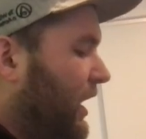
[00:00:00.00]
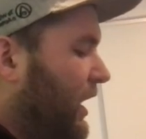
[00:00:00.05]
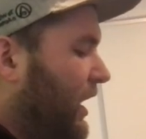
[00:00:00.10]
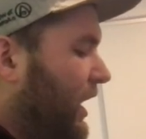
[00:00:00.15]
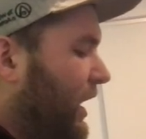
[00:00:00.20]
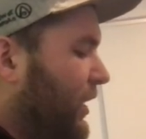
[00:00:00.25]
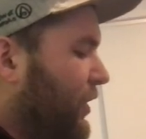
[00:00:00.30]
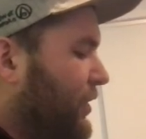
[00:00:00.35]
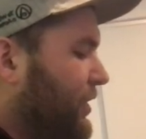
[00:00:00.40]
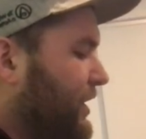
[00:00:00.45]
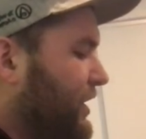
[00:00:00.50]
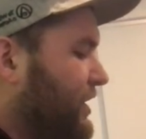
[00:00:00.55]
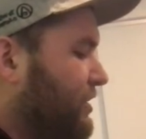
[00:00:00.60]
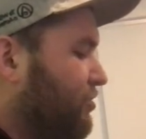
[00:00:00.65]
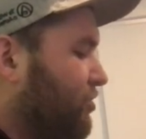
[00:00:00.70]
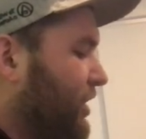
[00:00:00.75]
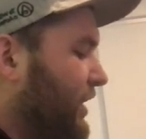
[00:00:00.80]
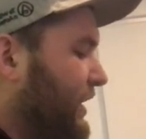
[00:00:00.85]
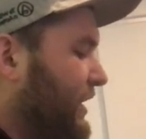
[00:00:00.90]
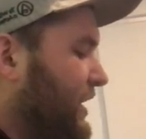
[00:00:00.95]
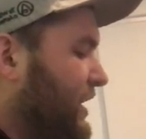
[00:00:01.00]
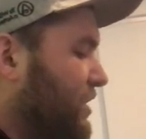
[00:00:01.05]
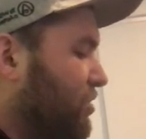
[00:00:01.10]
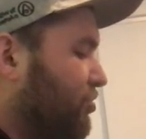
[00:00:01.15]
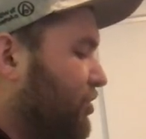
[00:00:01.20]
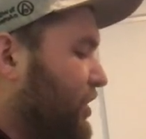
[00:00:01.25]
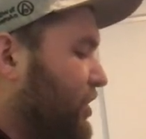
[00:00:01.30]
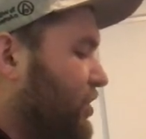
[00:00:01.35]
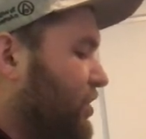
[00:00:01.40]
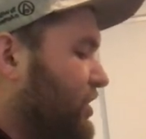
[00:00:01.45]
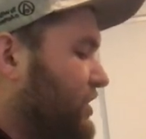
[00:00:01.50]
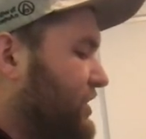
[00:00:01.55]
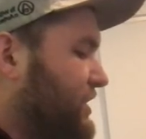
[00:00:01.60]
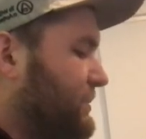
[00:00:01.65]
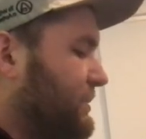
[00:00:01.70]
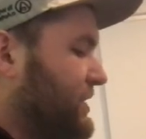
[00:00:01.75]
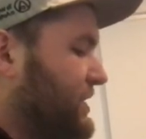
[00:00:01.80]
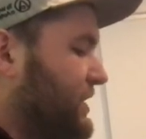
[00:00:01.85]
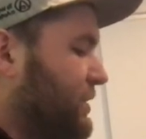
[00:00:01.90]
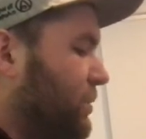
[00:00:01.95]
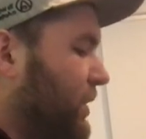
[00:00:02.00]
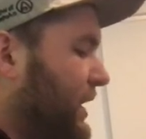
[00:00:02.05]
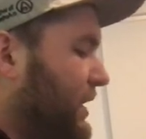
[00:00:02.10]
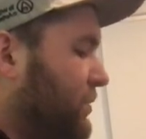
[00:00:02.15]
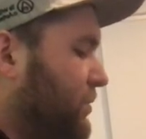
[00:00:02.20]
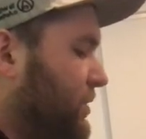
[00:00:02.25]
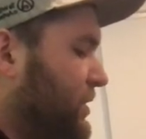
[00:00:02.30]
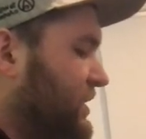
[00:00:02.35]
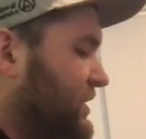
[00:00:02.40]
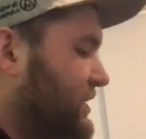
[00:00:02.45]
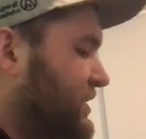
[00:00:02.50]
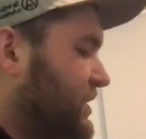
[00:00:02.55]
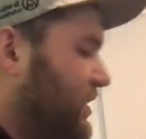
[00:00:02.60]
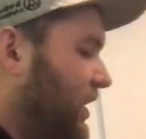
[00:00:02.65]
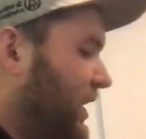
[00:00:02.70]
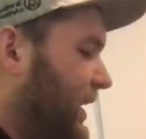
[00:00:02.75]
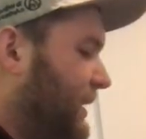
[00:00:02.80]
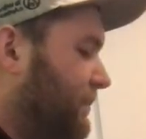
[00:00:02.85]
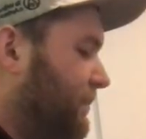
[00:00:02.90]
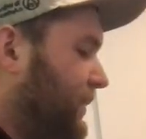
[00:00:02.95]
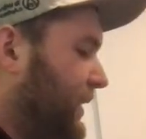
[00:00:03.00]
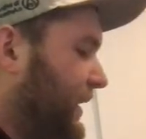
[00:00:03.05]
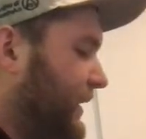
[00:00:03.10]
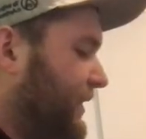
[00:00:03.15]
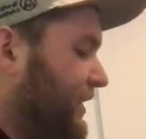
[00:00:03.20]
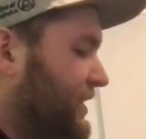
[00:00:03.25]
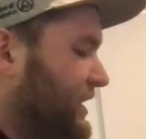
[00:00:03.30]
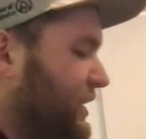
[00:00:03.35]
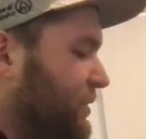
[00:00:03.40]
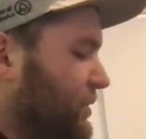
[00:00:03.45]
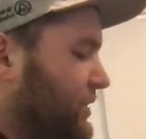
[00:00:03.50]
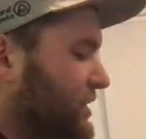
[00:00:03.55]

don't think you really need 3 hers, especially the way with this I'm playing the deck,